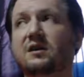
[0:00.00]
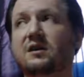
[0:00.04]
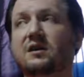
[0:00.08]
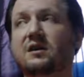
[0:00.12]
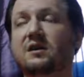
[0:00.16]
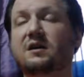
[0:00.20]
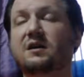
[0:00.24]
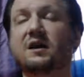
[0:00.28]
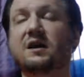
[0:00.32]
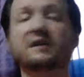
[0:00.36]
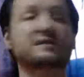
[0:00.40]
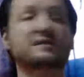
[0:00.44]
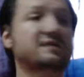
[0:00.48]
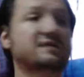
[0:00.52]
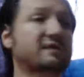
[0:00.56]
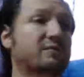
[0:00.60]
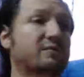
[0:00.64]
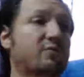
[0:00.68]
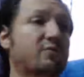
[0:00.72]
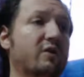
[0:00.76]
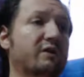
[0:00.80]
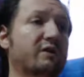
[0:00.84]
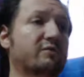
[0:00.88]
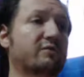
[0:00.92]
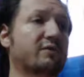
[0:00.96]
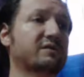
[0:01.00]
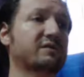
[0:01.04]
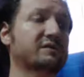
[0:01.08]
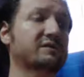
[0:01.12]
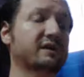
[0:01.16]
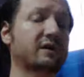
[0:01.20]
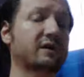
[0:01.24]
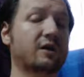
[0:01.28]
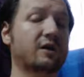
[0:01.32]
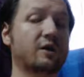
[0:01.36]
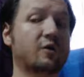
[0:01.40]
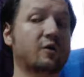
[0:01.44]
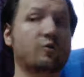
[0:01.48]
constantly walking around. It's like,
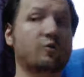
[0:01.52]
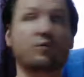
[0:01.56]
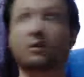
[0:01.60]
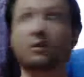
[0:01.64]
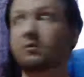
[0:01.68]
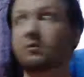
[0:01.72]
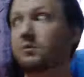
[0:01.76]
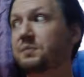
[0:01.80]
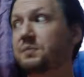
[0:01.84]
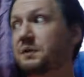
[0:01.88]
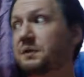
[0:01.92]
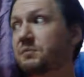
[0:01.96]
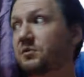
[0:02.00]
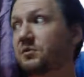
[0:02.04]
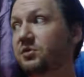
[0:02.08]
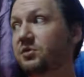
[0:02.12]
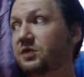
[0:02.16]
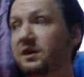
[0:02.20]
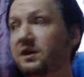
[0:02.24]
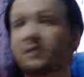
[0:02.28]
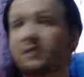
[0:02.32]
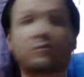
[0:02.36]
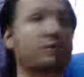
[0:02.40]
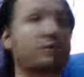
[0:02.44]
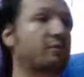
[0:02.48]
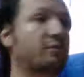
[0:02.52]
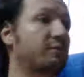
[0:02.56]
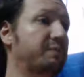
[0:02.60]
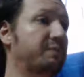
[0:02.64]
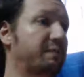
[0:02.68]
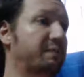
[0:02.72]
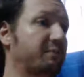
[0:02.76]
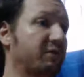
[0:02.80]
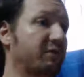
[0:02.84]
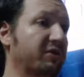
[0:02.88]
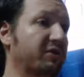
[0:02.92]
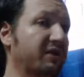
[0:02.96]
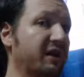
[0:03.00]
what will people think? What will
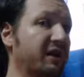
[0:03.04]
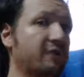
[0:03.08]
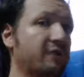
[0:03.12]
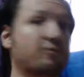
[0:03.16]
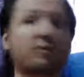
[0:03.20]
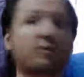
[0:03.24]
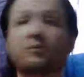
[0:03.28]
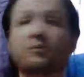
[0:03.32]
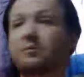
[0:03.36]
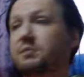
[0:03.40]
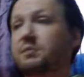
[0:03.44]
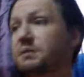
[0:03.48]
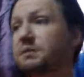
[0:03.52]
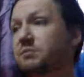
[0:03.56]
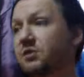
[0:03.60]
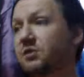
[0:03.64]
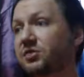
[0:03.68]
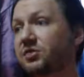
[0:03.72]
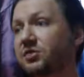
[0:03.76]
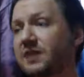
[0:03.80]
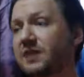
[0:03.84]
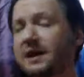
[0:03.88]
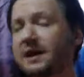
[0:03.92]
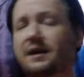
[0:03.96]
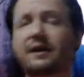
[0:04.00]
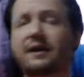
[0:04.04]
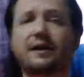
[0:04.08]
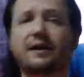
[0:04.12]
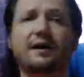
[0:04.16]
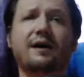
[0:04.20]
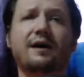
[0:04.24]
people think? What will people think?